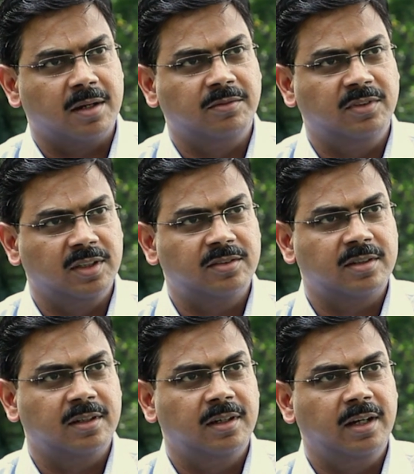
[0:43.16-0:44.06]
of
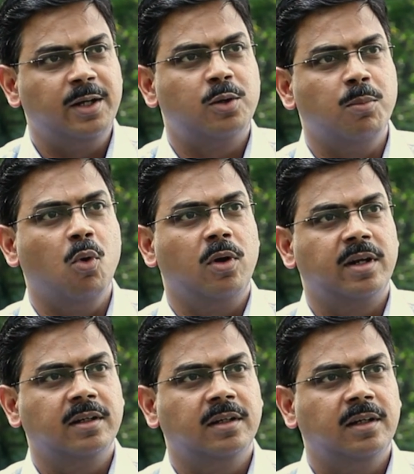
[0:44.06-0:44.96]
Zest into Bolt
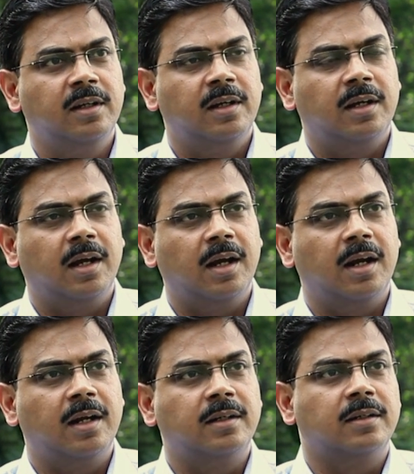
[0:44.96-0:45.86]

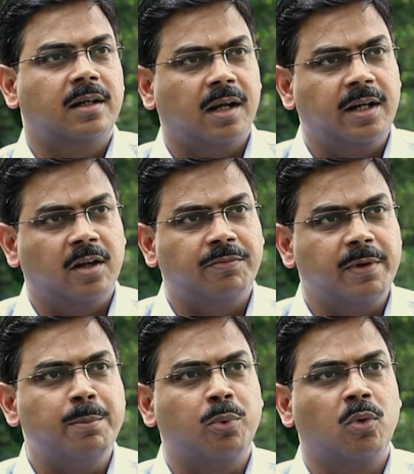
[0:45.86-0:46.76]
and kind of
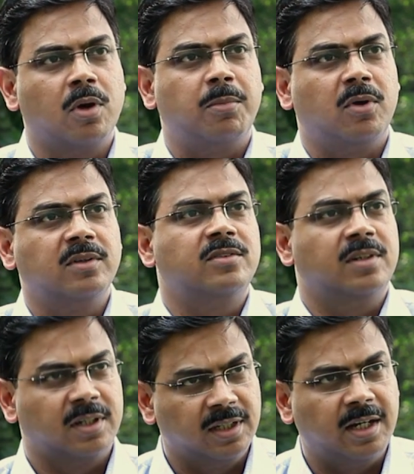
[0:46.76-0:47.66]
improved upon
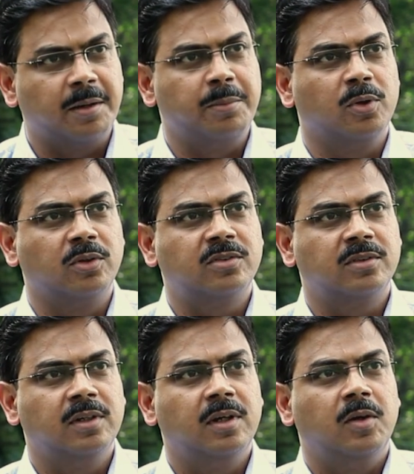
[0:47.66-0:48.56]
certain attributes
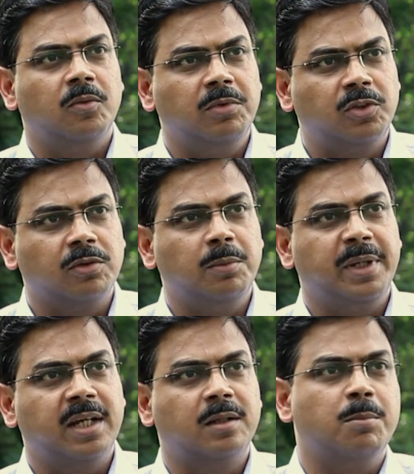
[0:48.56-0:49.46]
which will
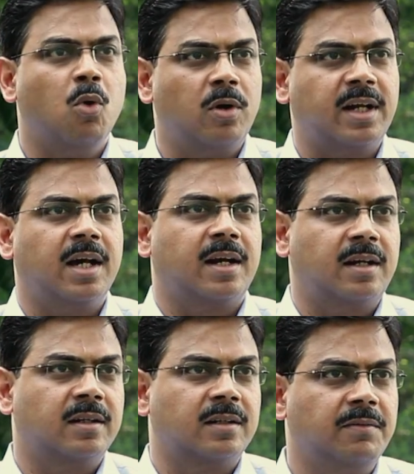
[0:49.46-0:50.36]
make the Bolt
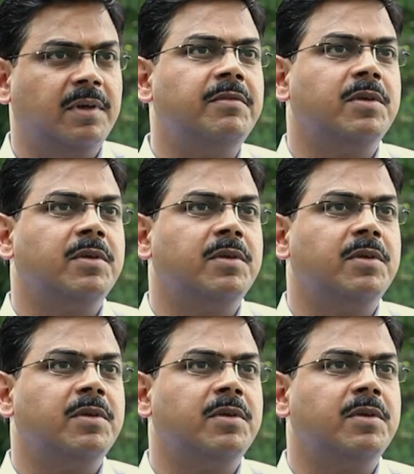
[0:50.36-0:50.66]
character the way we